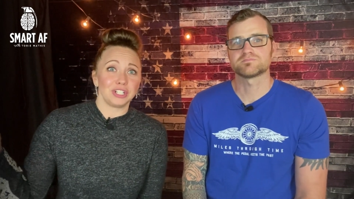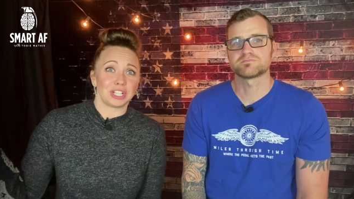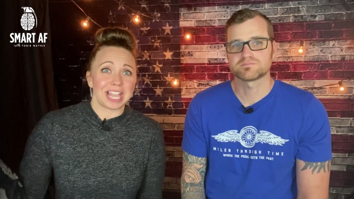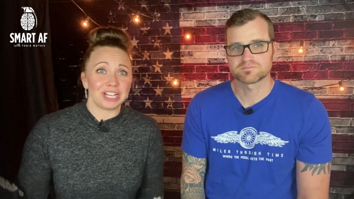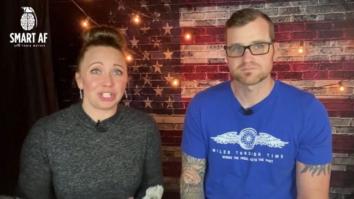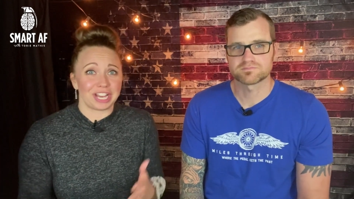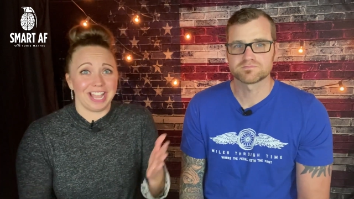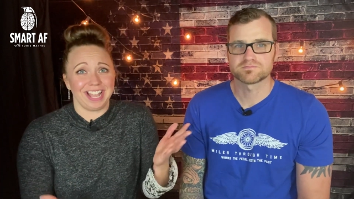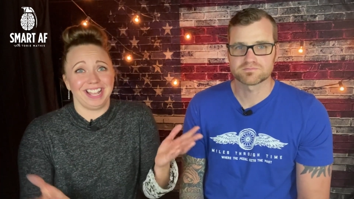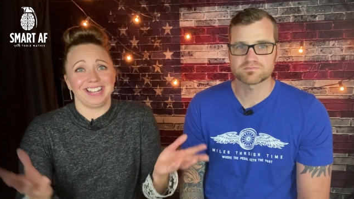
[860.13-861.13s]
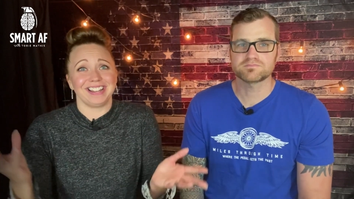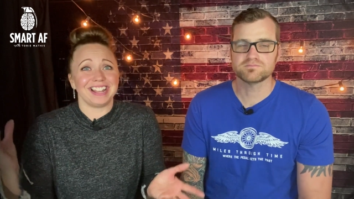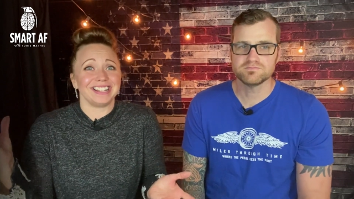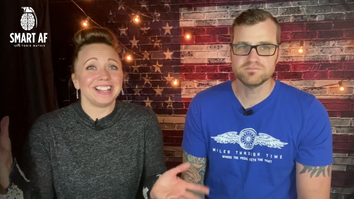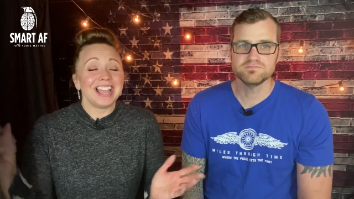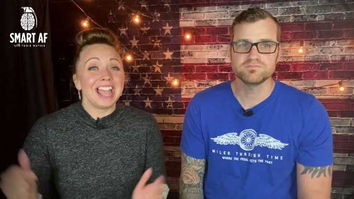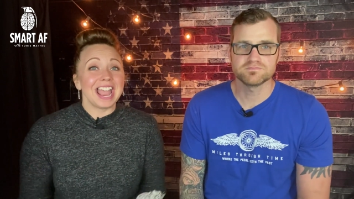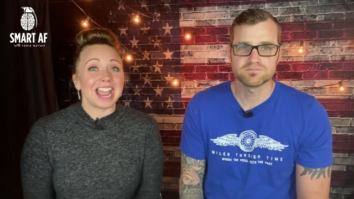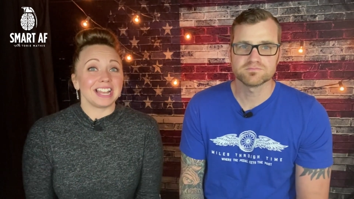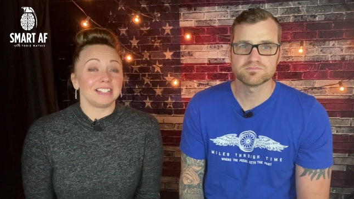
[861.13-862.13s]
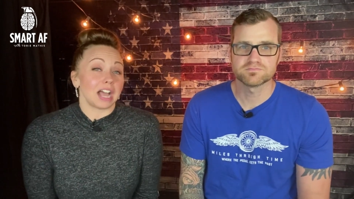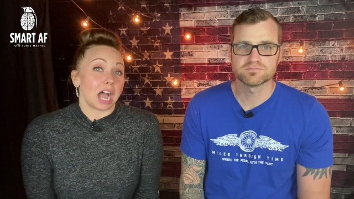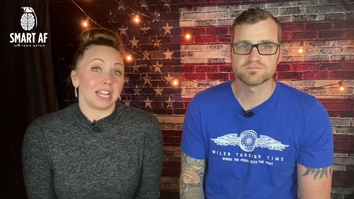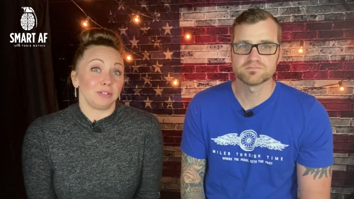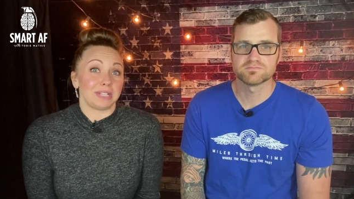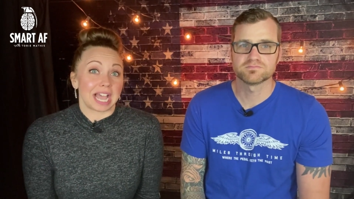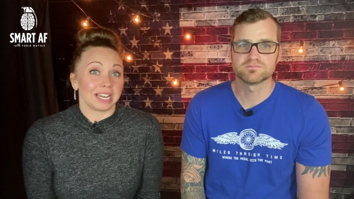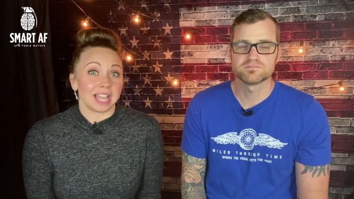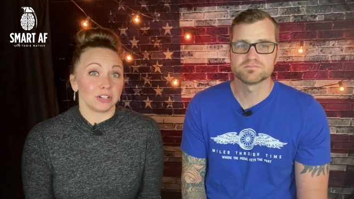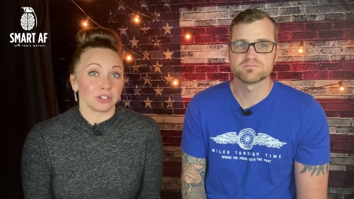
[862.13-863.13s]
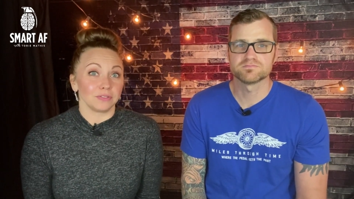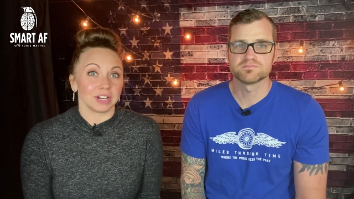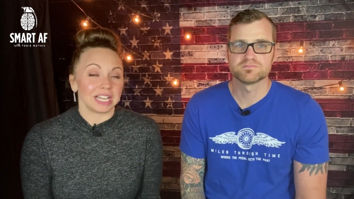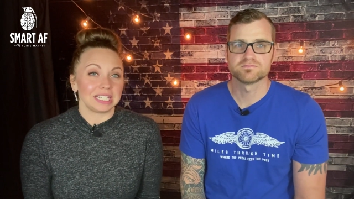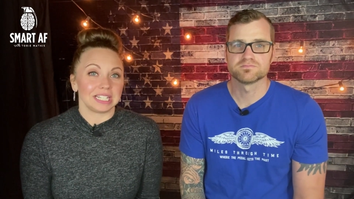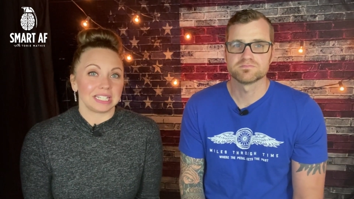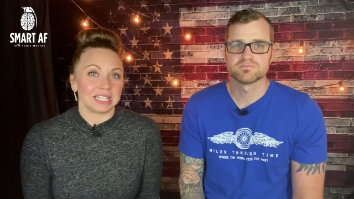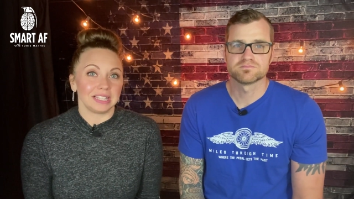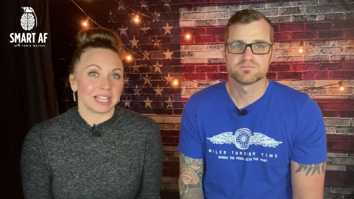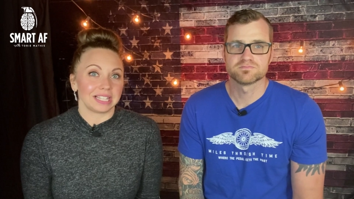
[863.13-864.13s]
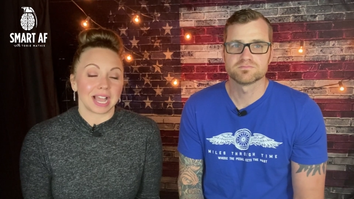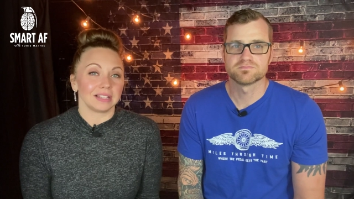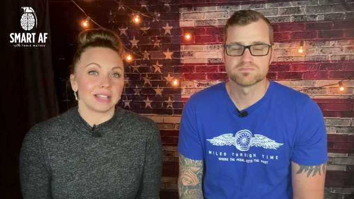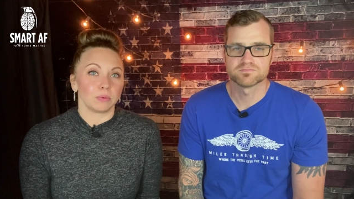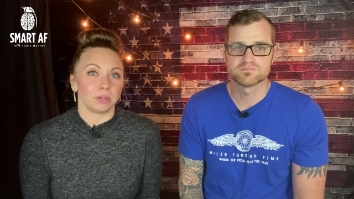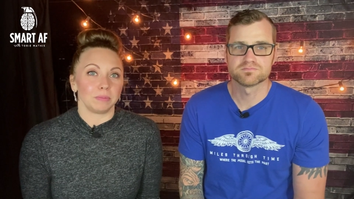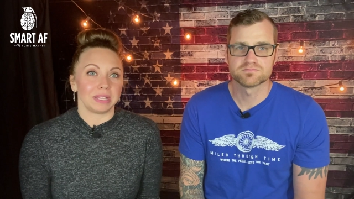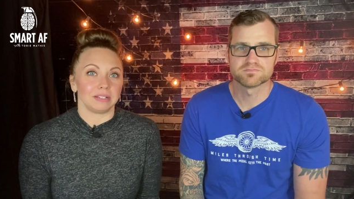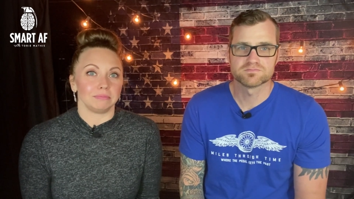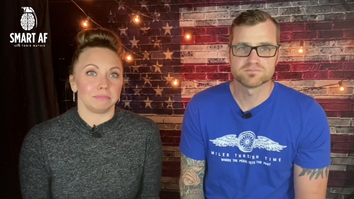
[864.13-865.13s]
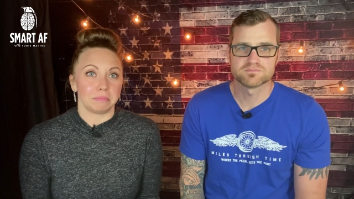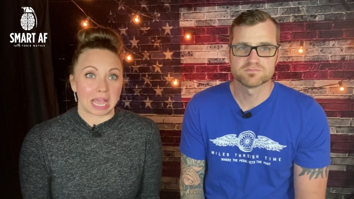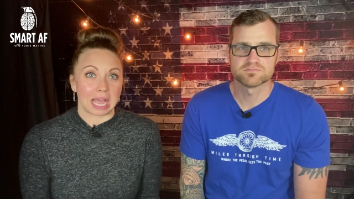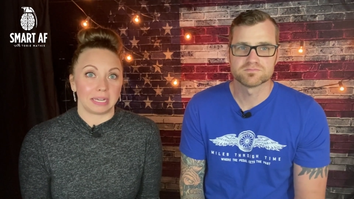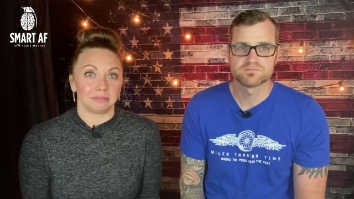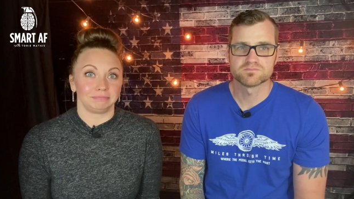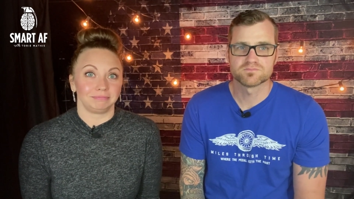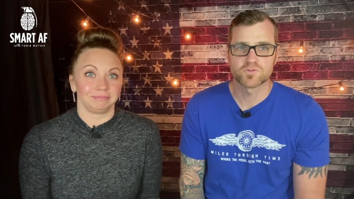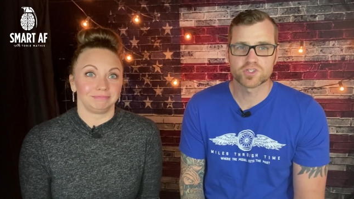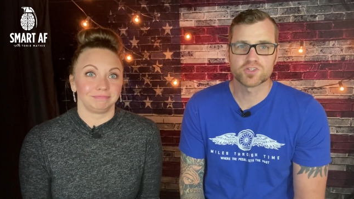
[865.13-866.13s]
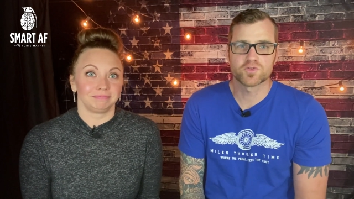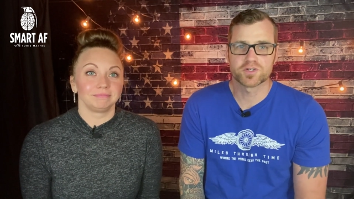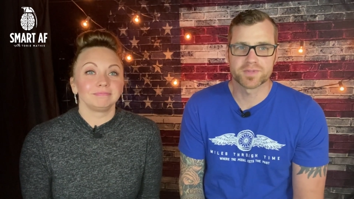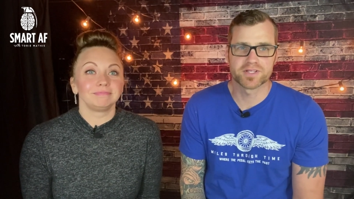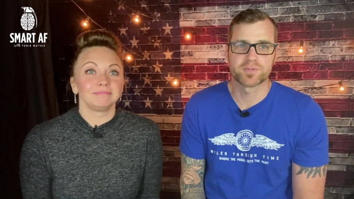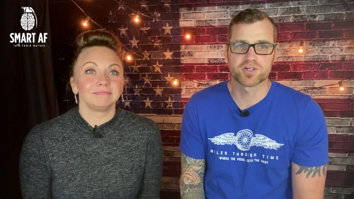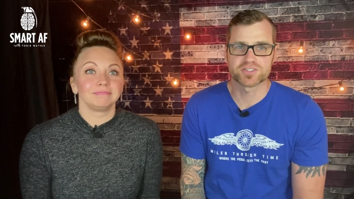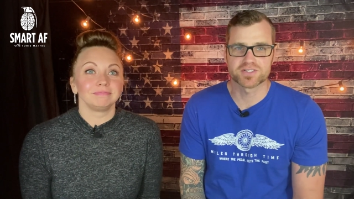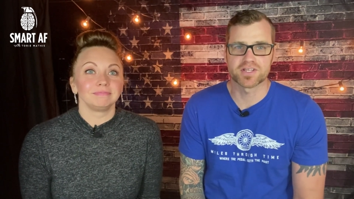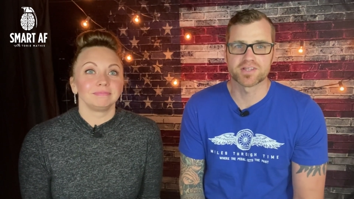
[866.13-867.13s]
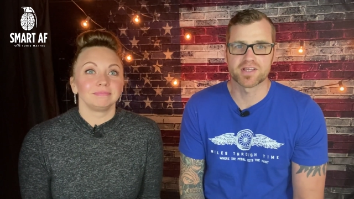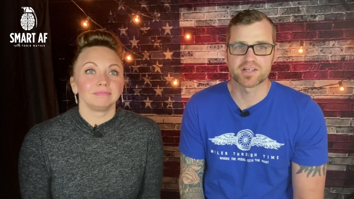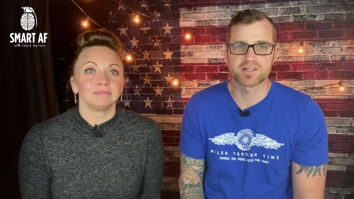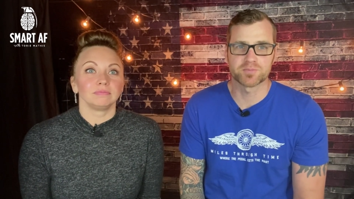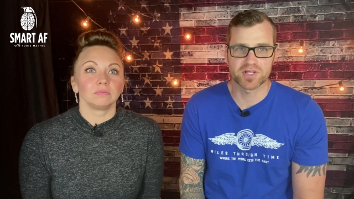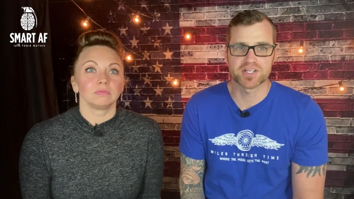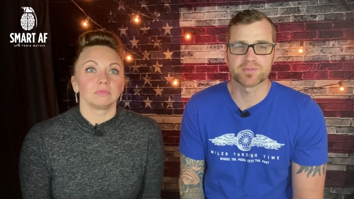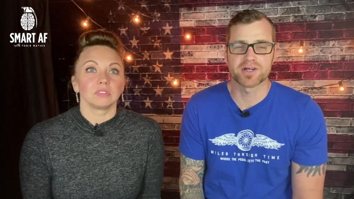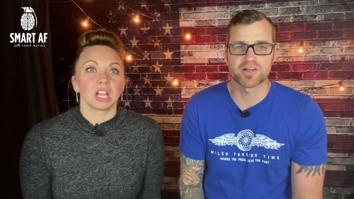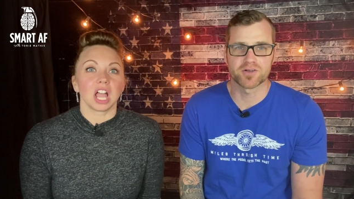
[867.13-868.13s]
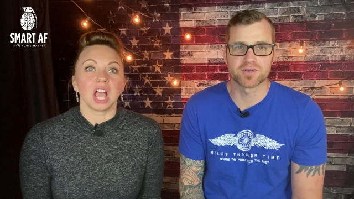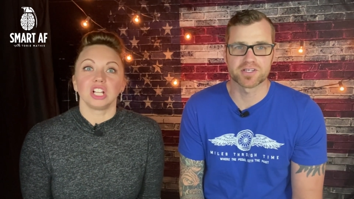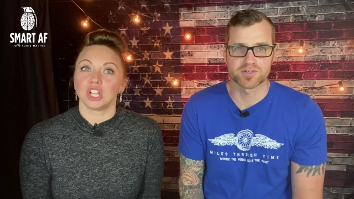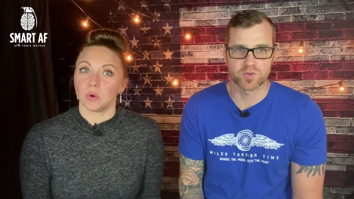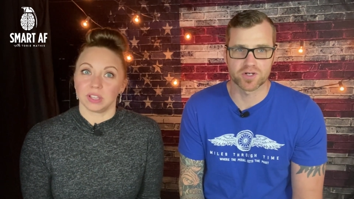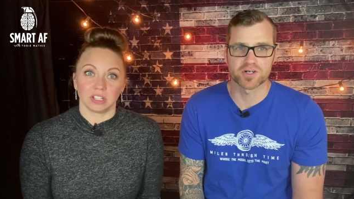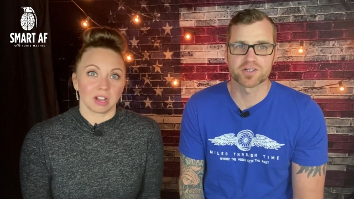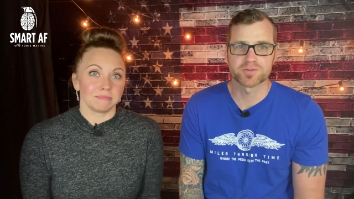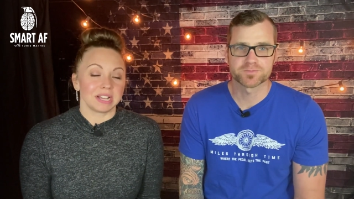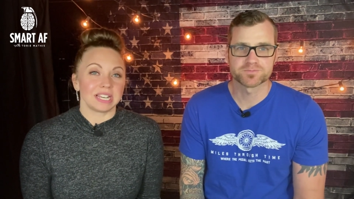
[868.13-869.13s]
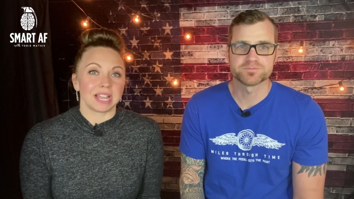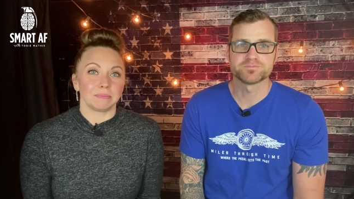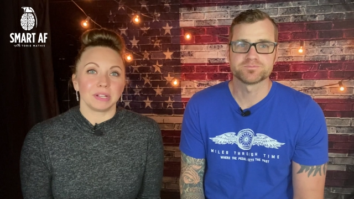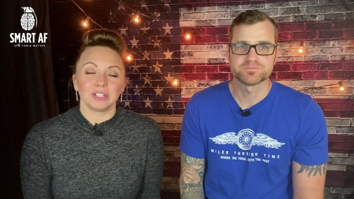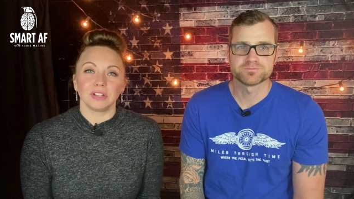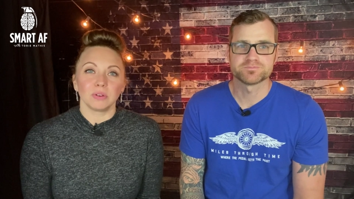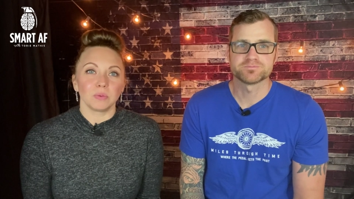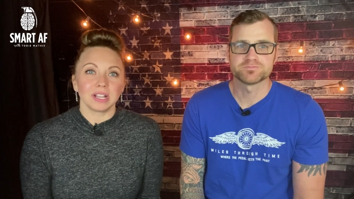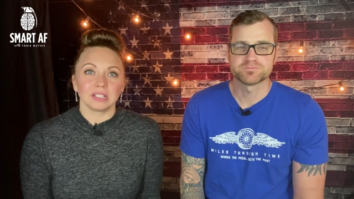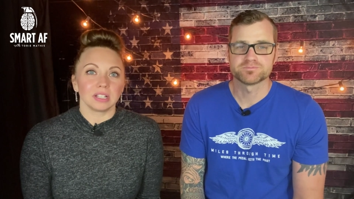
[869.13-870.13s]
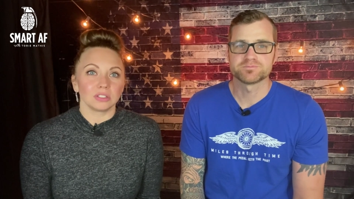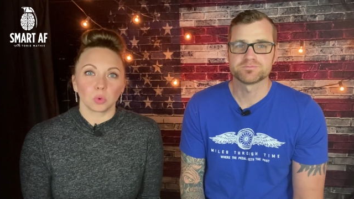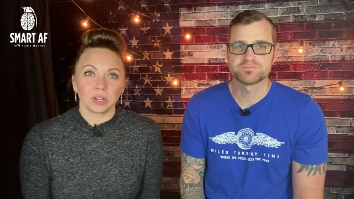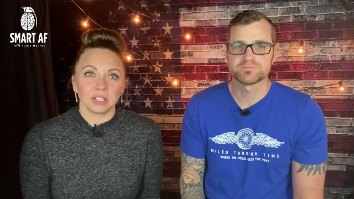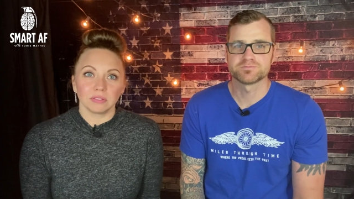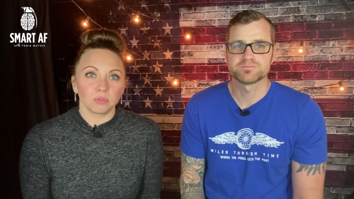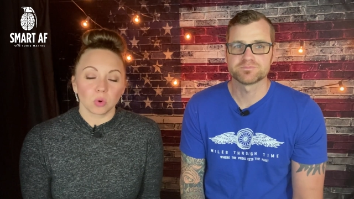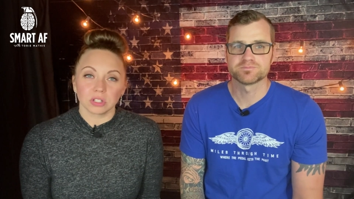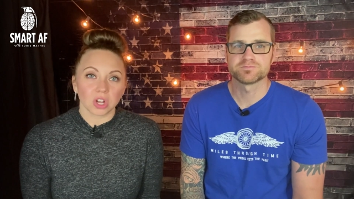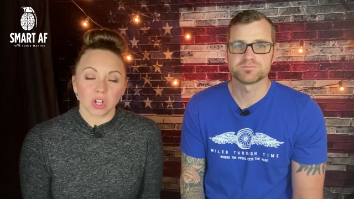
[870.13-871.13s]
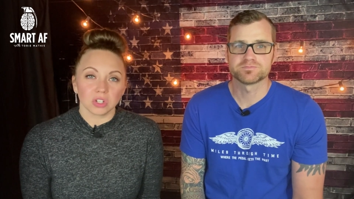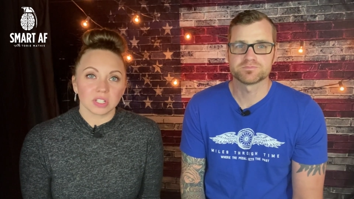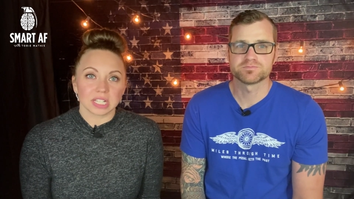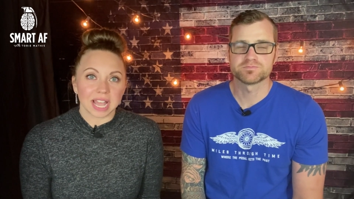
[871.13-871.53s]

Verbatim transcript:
Speaker 1: education and I do data entry for AT&T. Like that would have been bad.
Speaker 2: And you would have been the person then that complained about going
Speaker 1: in on Monday. But you know what? The $24 an